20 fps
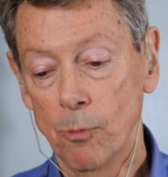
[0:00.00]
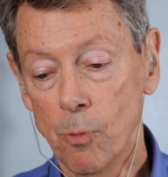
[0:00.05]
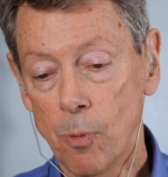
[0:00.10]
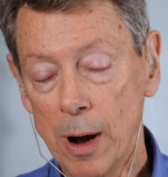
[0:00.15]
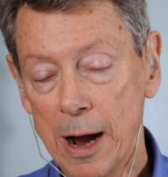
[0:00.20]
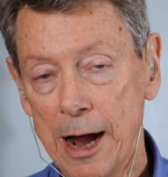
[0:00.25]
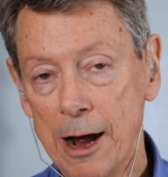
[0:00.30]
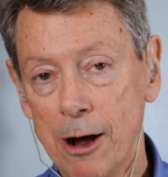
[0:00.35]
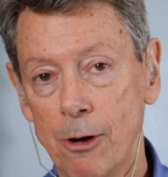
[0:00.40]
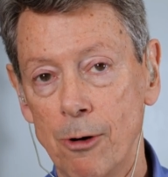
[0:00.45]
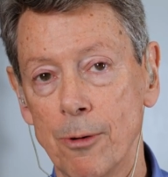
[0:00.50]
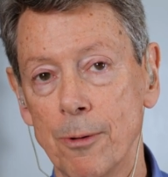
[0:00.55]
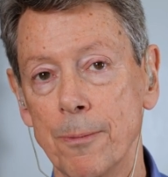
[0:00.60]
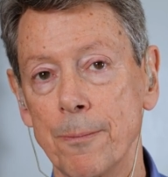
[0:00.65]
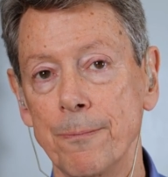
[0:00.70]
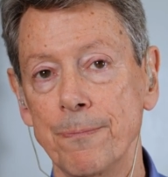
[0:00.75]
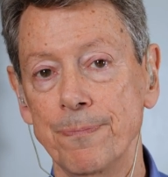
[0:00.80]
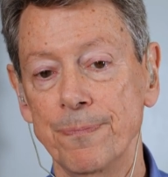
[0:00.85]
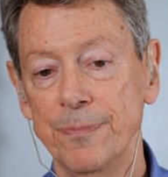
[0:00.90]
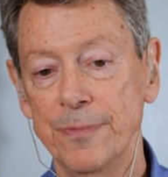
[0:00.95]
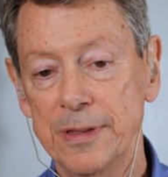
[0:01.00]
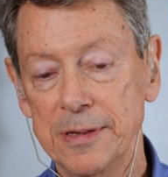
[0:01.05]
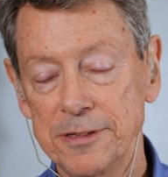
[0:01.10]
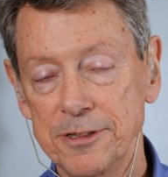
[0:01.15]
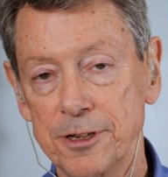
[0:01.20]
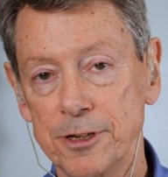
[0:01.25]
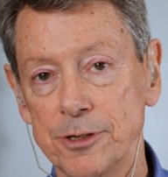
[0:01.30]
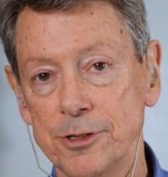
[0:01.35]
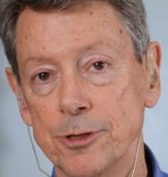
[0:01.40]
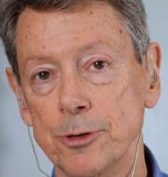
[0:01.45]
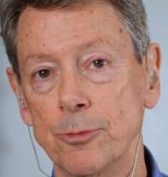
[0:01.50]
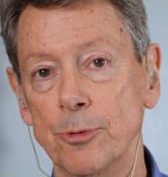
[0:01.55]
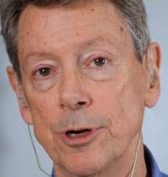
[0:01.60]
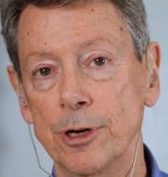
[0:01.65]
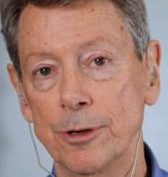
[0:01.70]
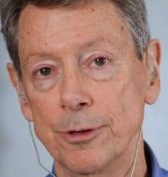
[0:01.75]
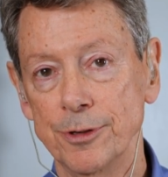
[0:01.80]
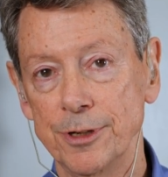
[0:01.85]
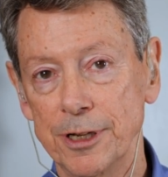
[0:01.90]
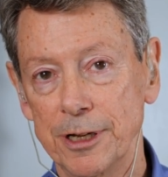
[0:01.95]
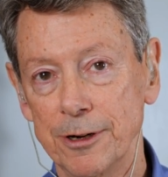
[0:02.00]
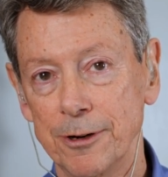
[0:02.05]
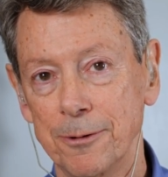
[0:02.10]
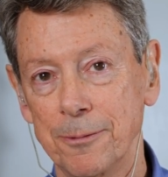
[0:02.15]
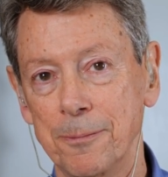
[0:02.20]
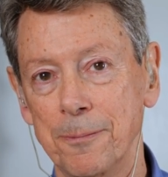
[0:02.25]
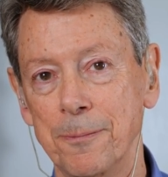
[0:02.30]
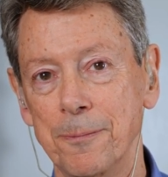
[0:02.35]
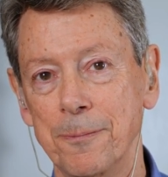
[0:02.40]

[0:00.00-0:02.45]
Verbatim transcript: wow, this is the real deal.